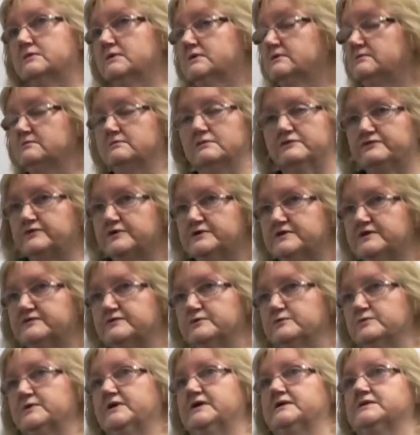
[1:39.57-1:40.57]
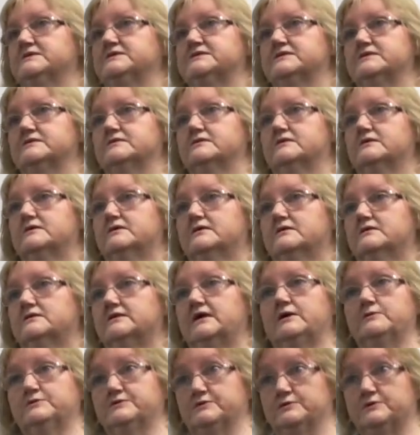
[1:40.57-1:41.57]
in a few different ways,
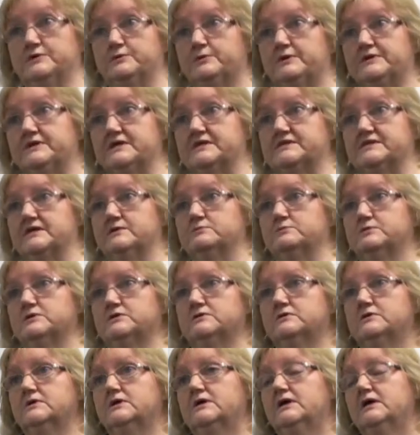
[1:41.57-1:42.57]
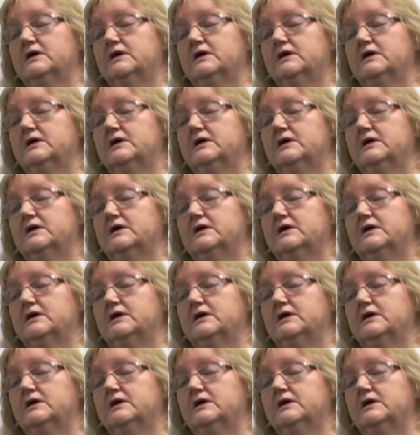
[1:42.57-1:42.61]
and that was only one example,